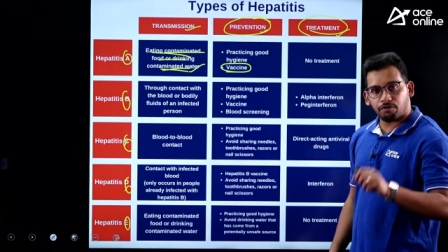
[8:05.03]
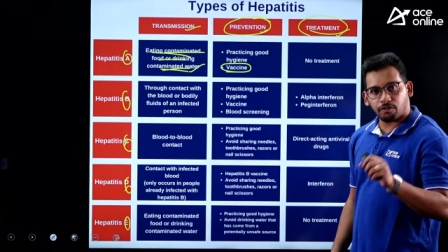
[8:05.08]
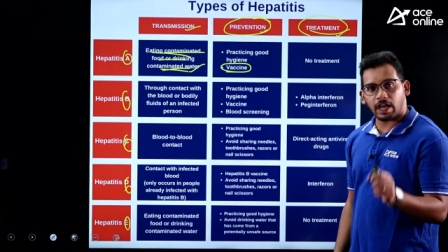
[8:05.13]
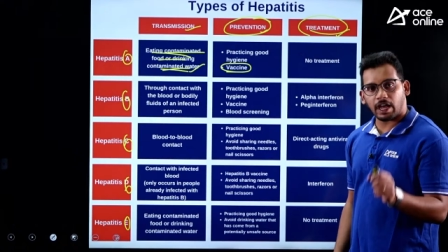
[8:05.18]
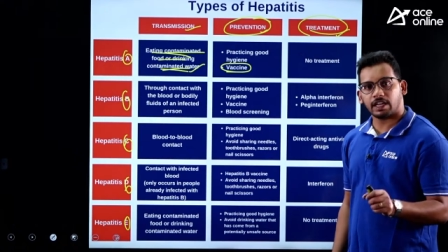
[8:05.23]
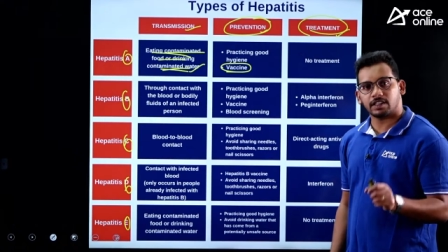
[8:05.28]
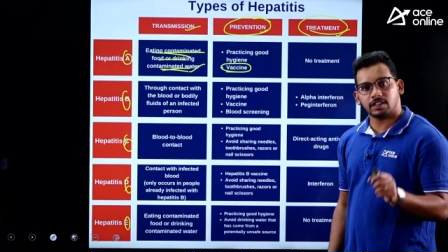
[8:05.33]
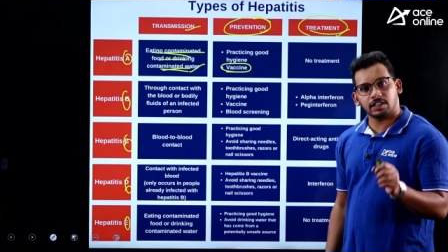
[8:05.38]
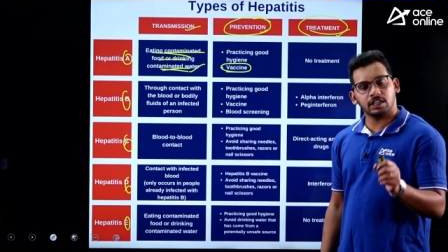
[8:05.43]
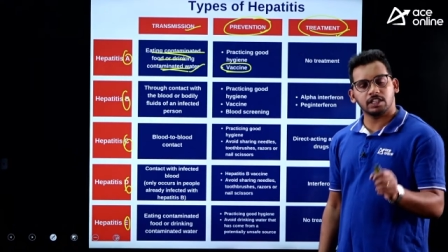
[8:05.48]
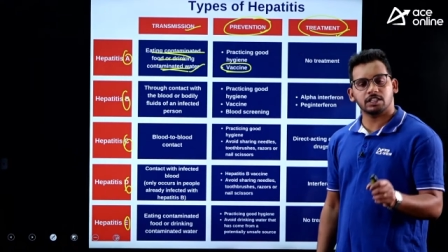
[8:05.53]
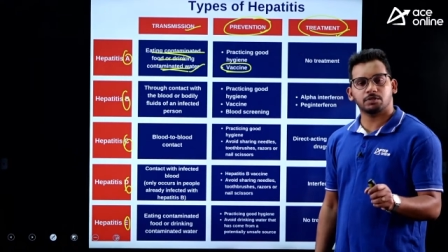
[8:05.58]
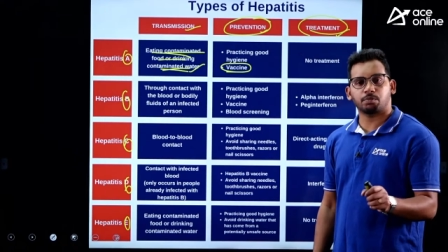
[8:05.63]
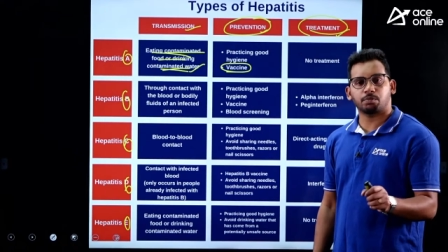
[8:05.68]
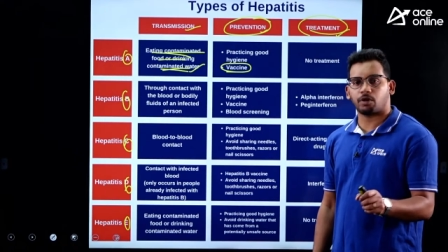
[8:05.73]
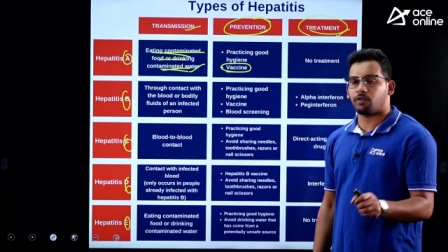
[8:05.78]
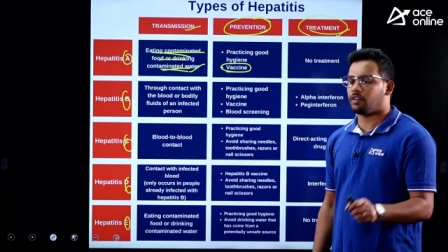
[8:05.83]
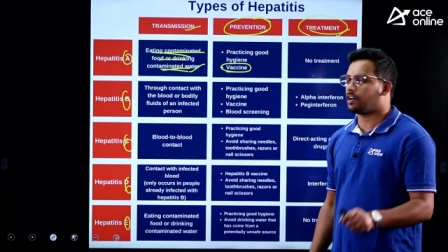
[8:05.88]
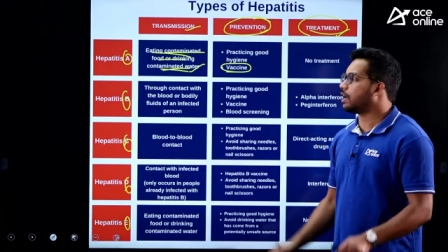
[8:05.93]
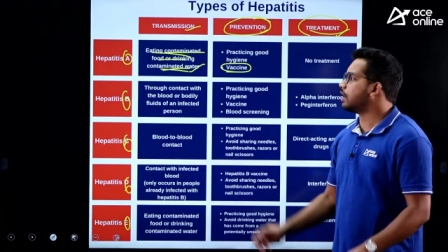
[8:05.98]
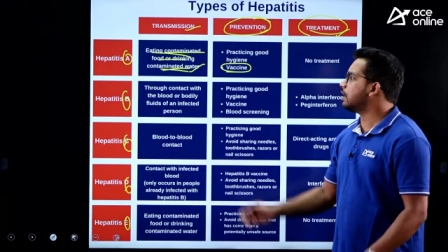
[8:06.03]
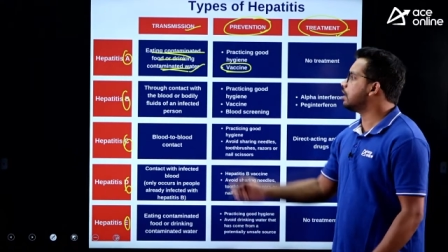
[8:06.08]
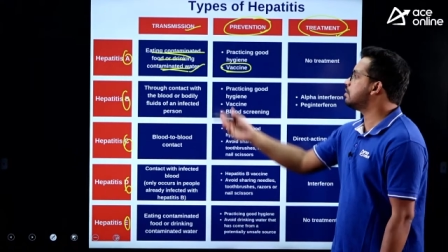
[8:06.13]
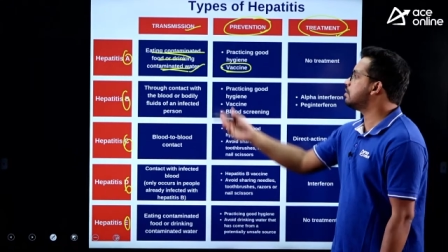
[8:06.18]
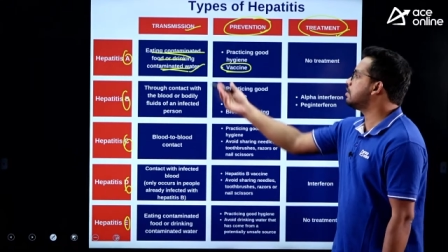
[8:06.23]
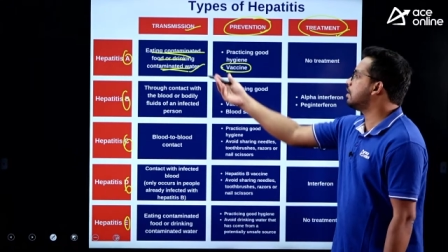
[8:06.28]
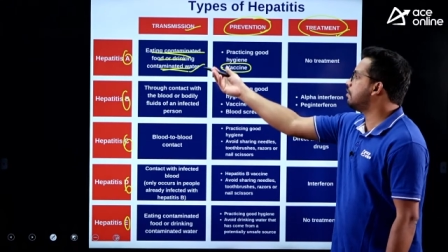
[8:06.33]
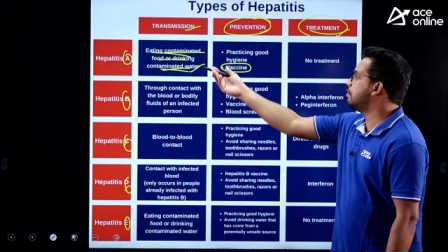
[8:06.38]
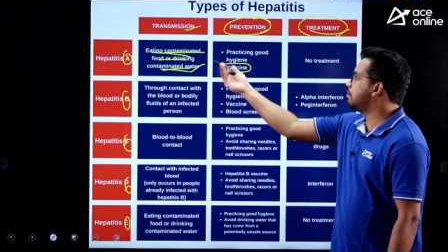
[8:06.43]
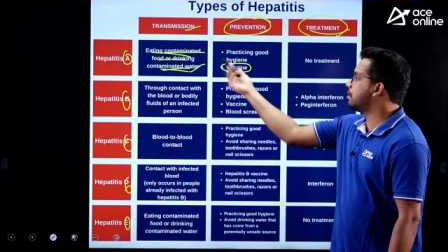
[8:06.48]
vaccine is provided
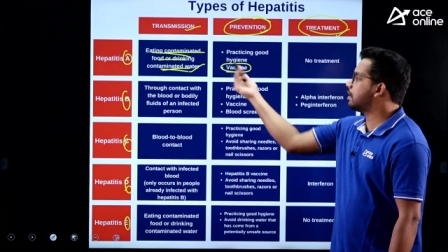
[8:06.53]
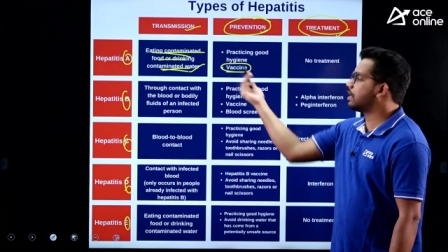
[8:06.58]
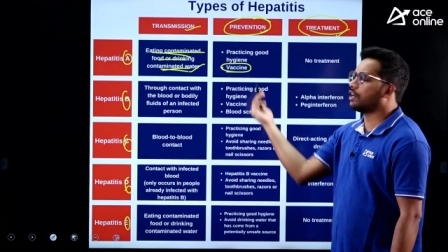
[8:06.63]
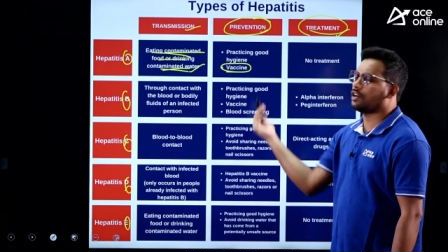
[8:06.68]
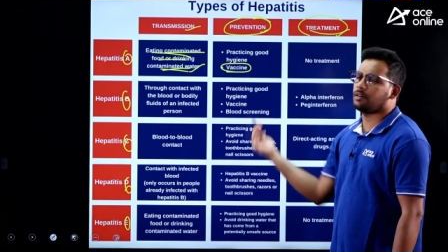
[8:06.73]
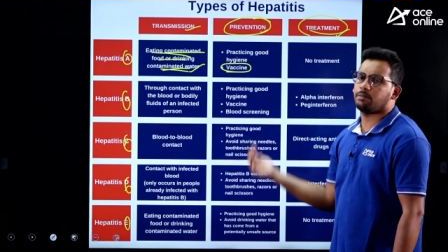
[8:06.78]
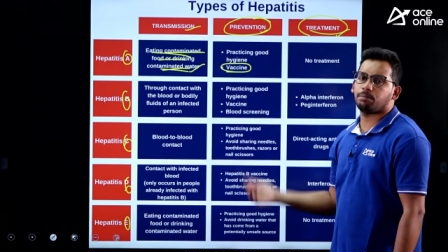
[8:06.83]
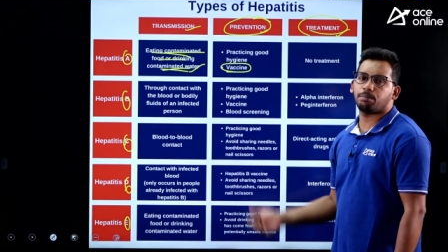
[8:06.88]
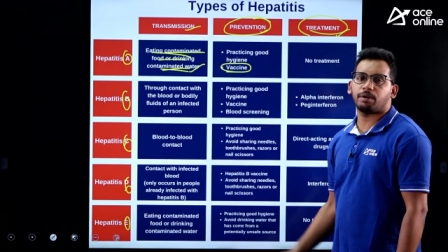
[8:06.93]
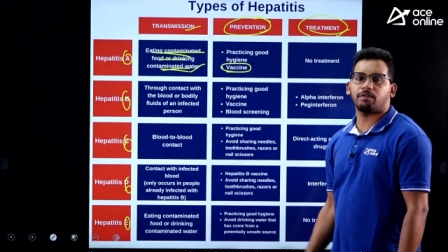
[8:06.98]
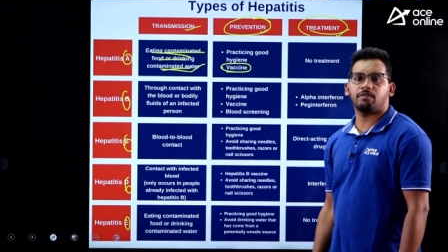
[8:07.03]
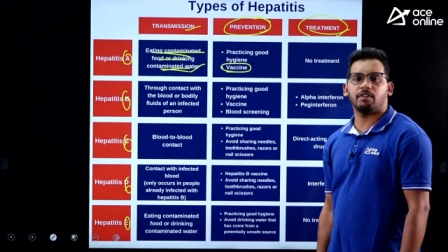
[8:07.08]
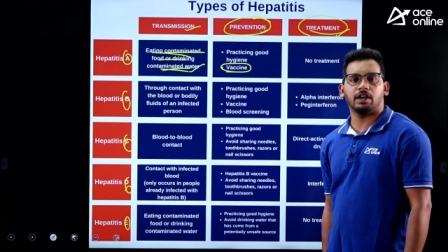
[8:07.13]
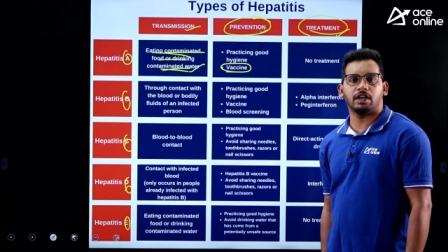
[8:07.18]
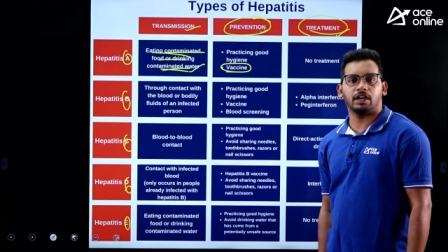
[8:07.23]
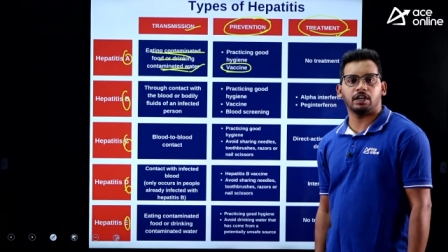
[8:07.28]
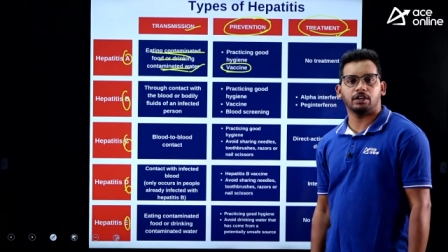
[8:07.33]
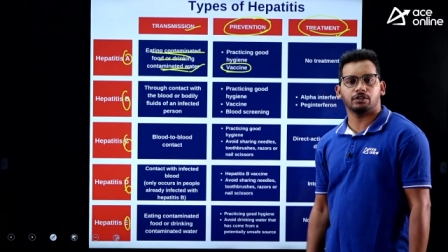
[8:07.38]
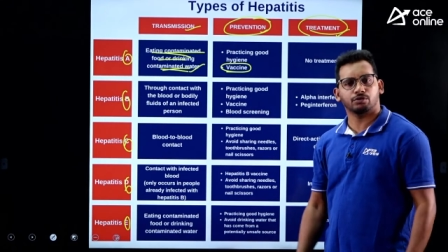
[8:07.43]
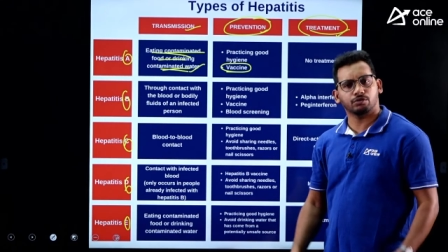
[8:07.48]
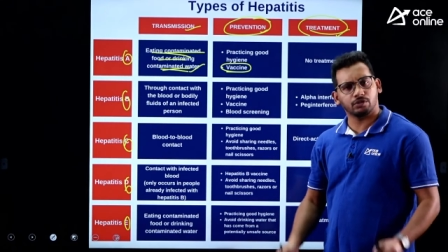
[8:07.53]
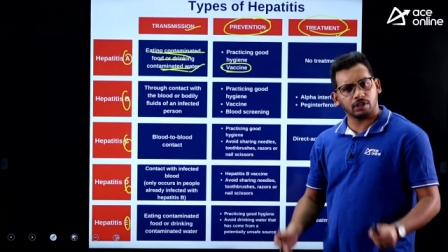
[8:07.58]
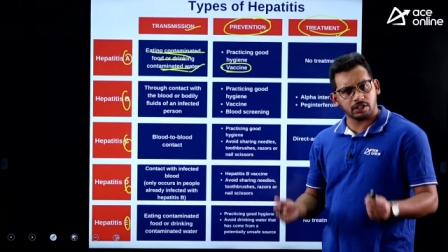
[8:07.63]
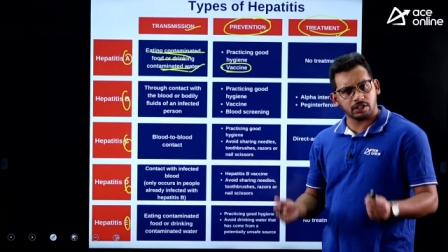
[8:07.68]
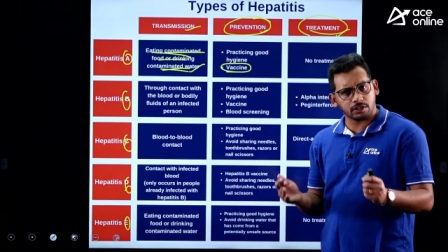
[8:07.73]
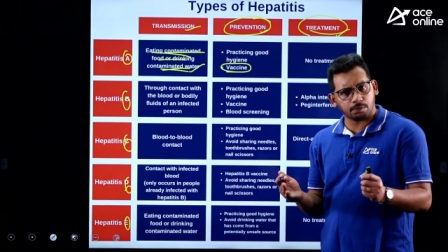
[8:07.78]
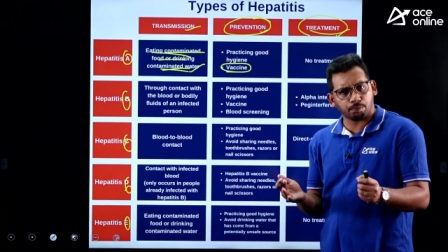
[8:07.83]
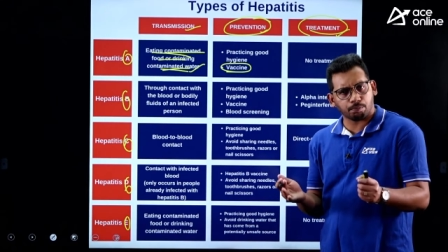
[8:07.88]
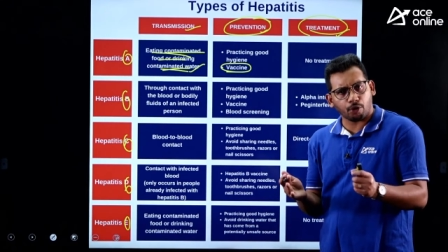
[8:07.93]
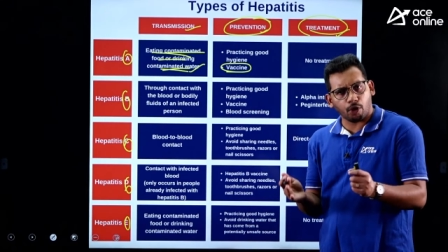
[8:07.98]
easily we can prevent it. So, there
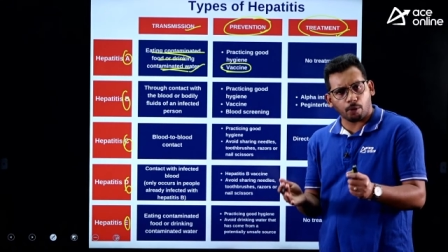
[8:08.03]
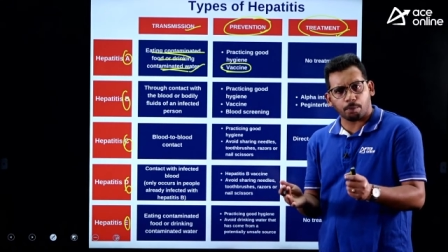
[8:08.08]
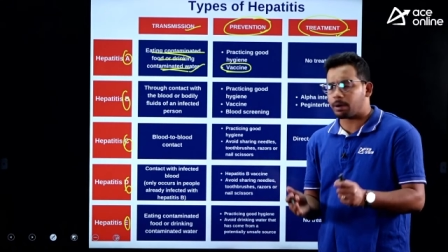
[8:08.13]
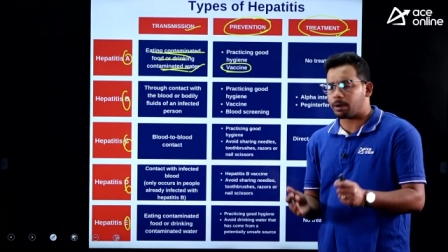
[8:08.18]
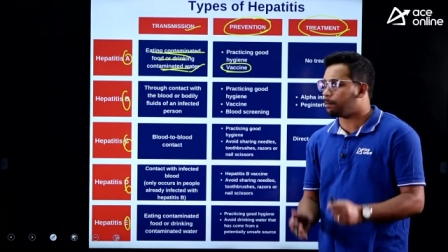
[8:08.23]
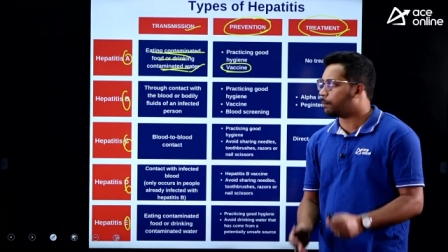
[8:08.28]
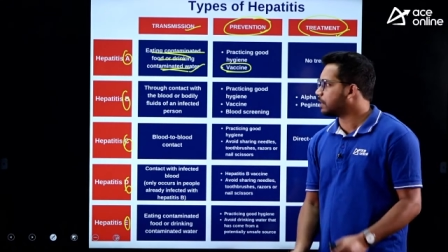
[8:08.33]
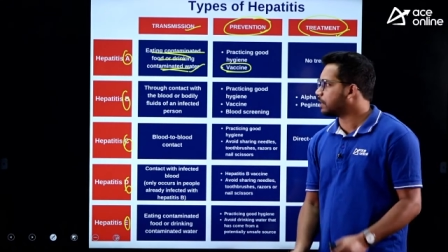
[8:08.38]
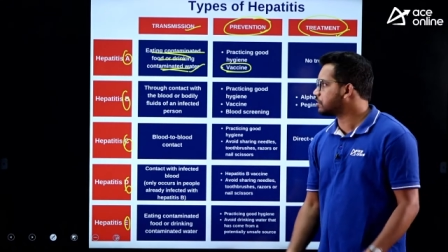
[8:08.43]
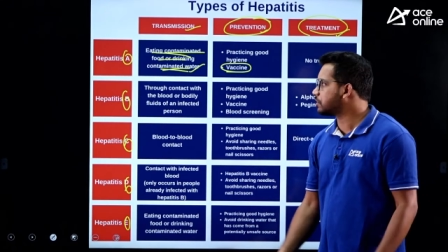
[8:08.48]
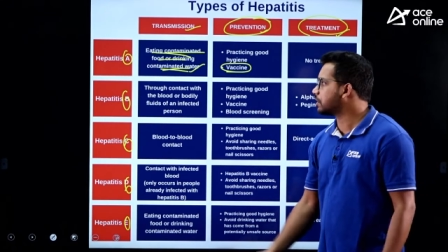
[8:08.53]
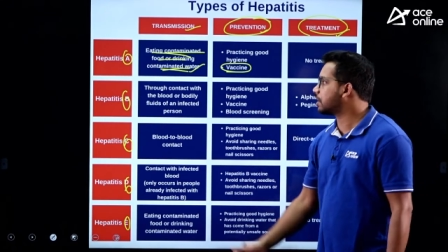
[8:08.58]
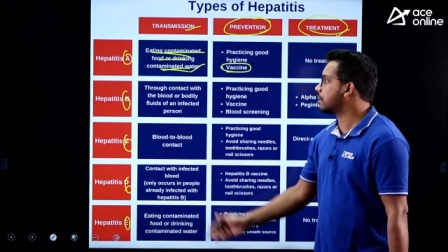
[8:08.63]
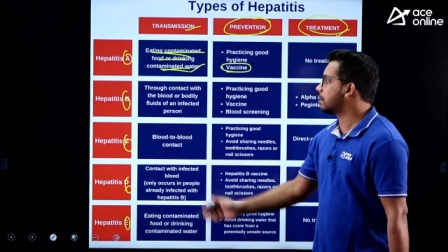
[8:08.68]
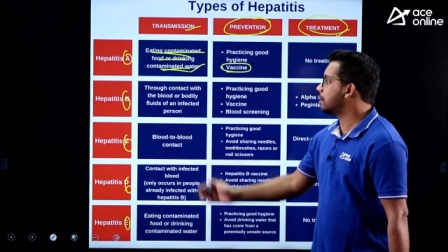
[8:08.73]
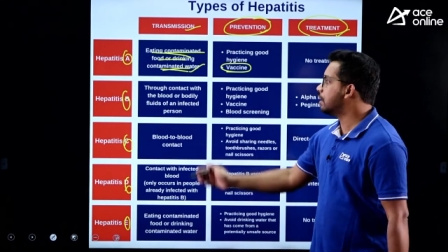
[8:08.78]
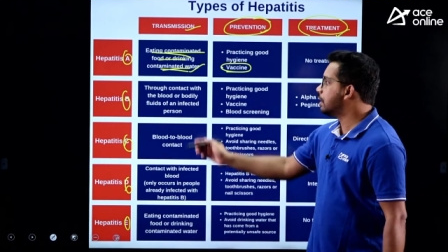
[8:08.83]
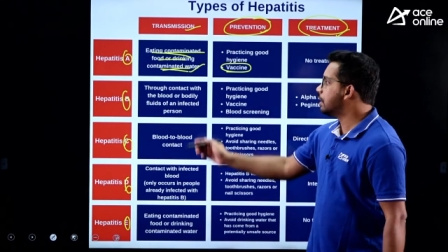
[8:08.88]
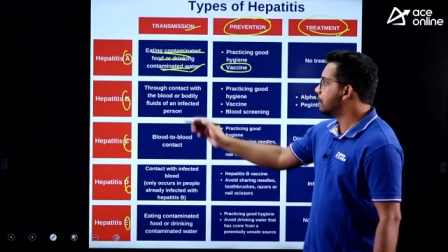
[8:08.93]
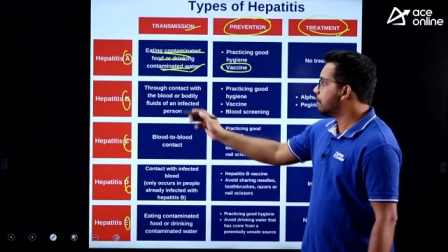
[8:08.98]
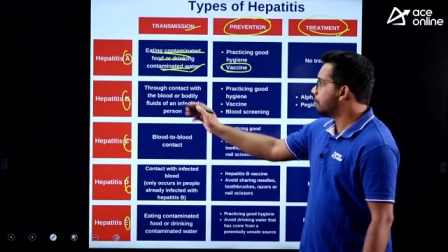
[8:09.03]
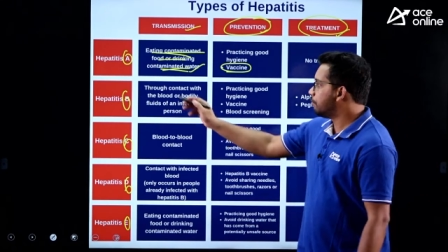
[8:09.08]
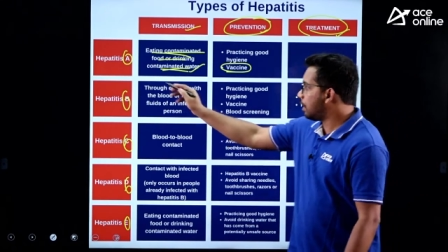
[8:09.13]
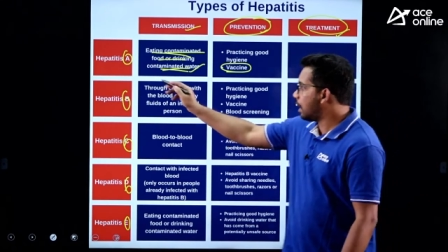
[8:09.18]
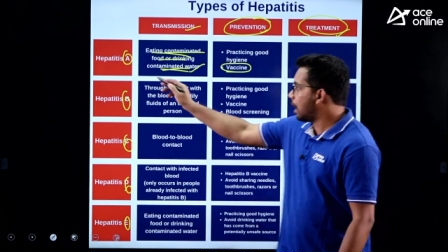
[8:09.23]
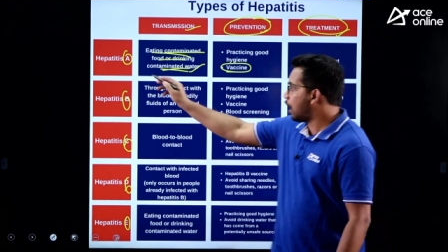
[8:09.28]
is a proper measure we